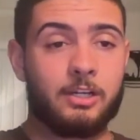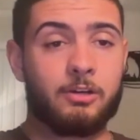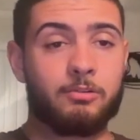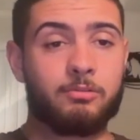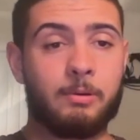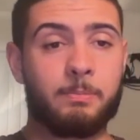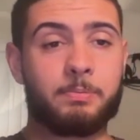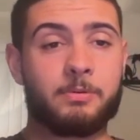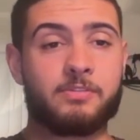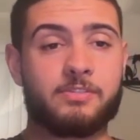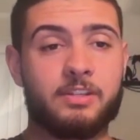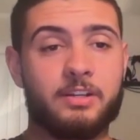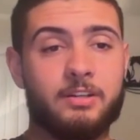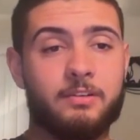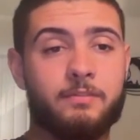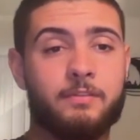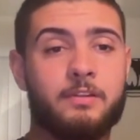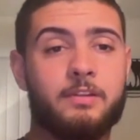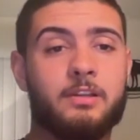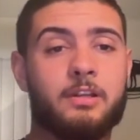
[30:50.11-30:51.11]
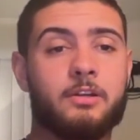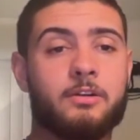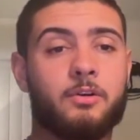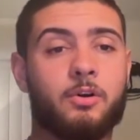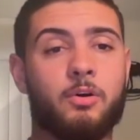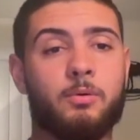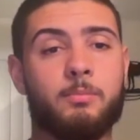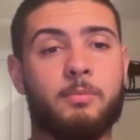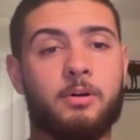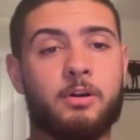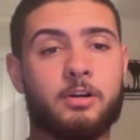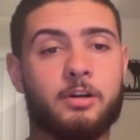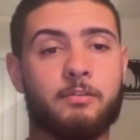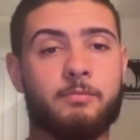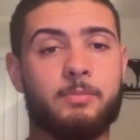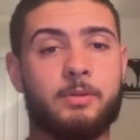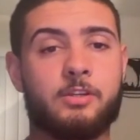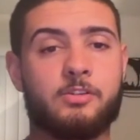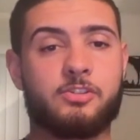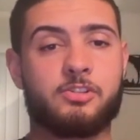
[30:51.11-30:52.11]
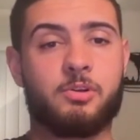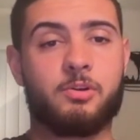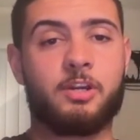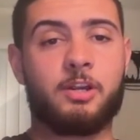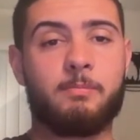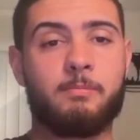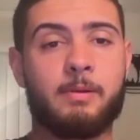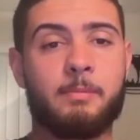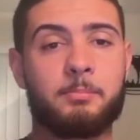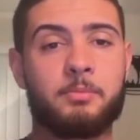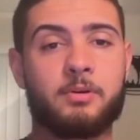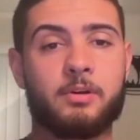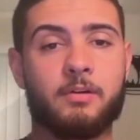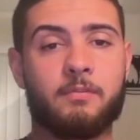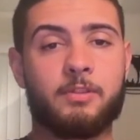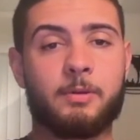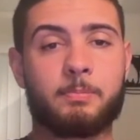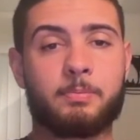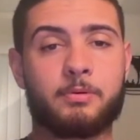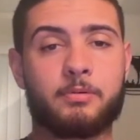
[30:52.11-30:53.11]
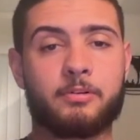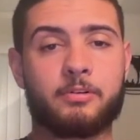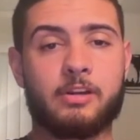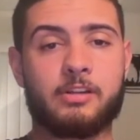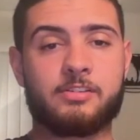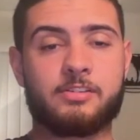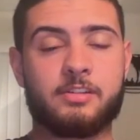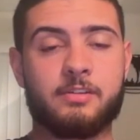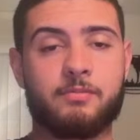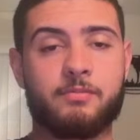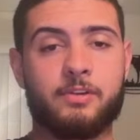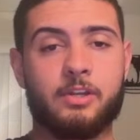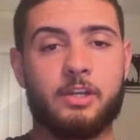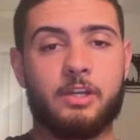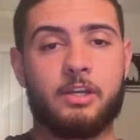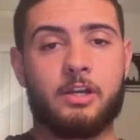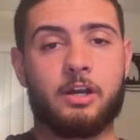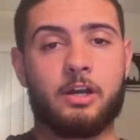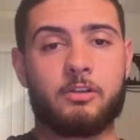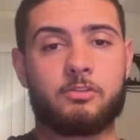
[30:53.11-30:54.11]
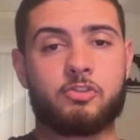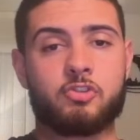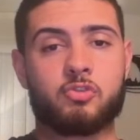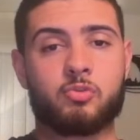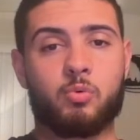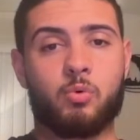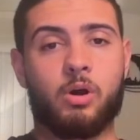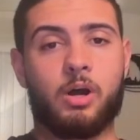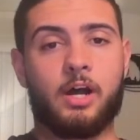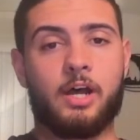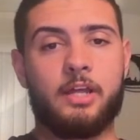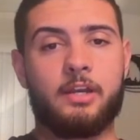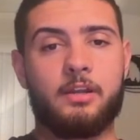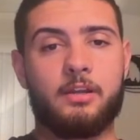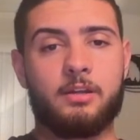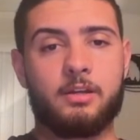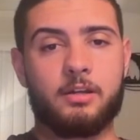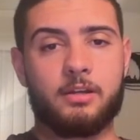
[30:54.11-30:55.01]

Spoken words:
Representative Elon Omar of Minnesota, member of the Progressive Squad,